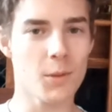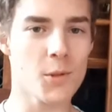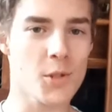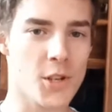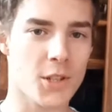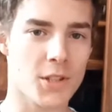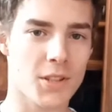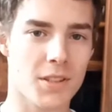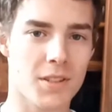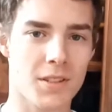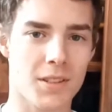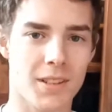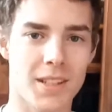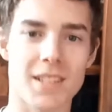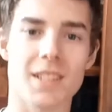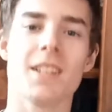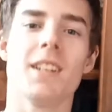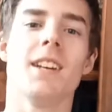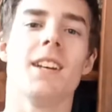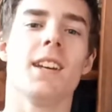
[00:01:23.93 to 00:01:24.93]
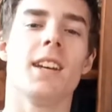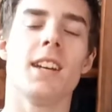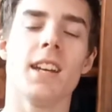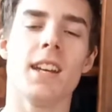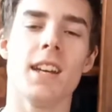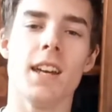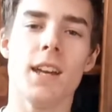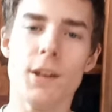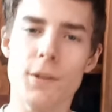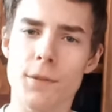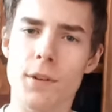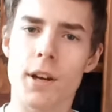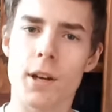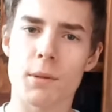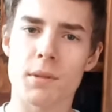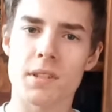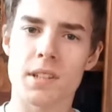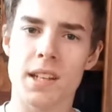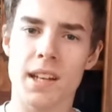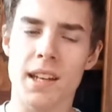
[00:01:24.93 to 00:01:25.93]
All jokes aside, if
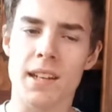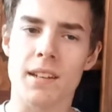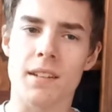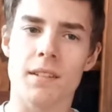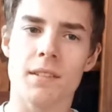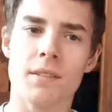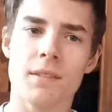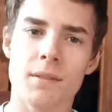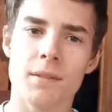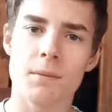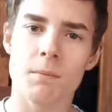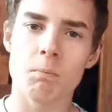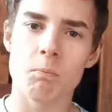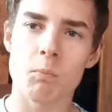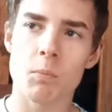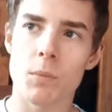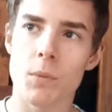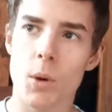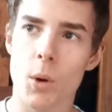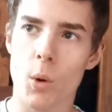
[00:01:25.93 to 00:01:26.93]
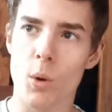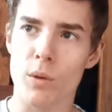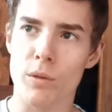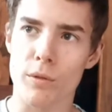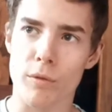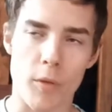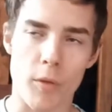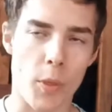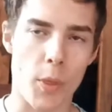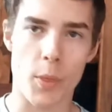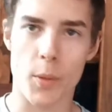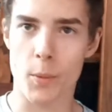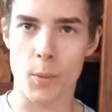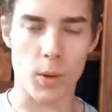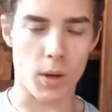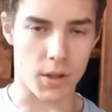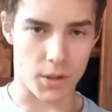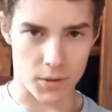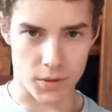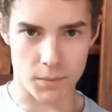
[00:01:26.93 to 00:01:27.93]
I was king of the
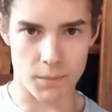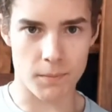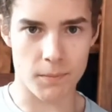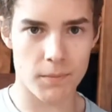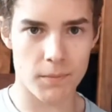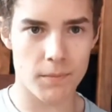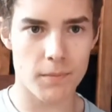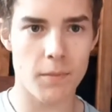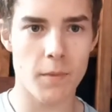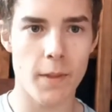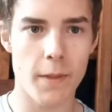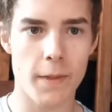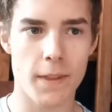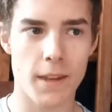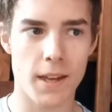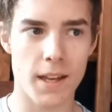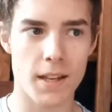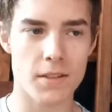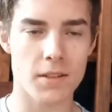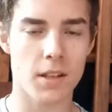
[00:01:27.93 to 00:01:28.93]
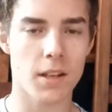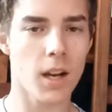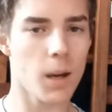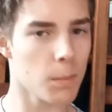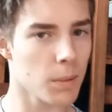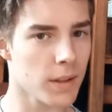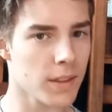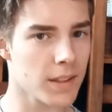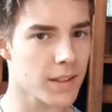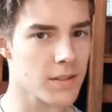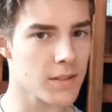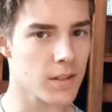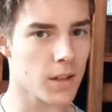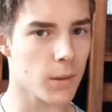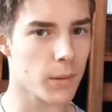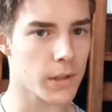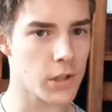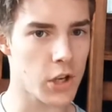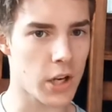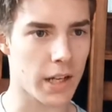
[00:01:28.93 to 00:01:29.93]
world, there's a couple of things
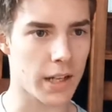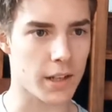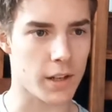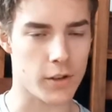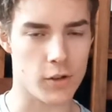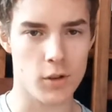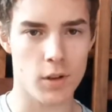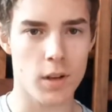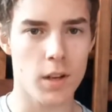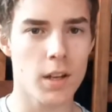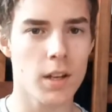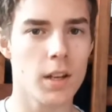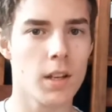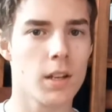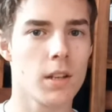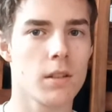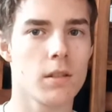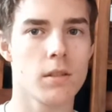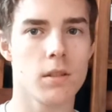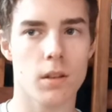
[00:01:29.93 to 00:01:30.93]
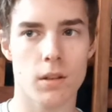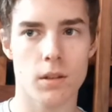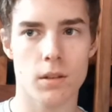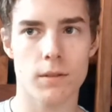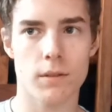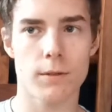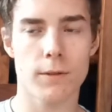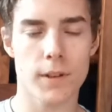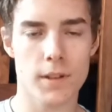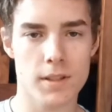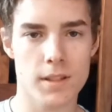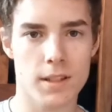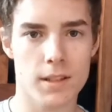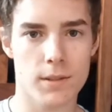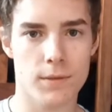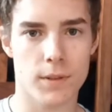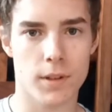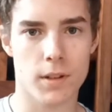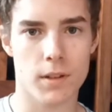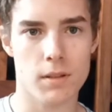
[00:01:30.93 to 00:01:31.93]
that I would change. So first
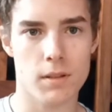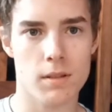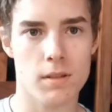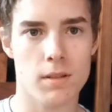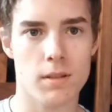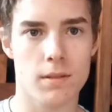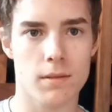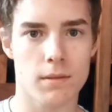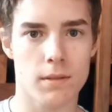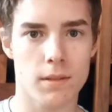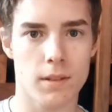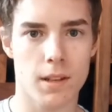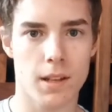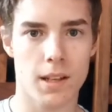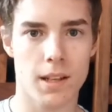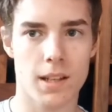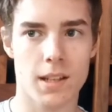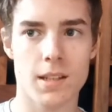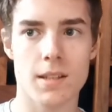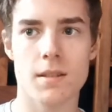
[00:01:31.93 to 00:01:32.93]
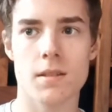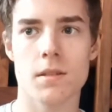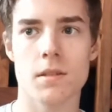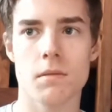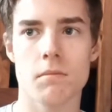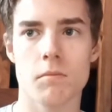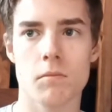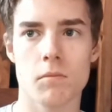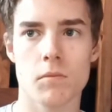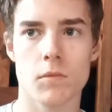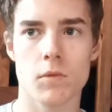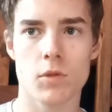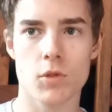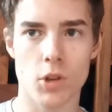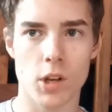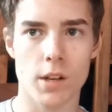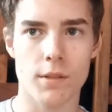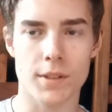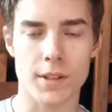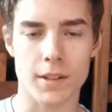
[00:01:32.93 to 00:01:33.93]
things first is
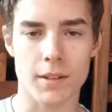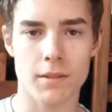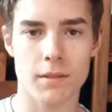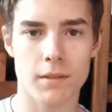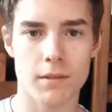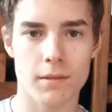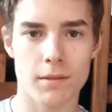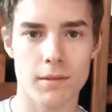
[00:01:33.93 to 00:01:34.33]
driving.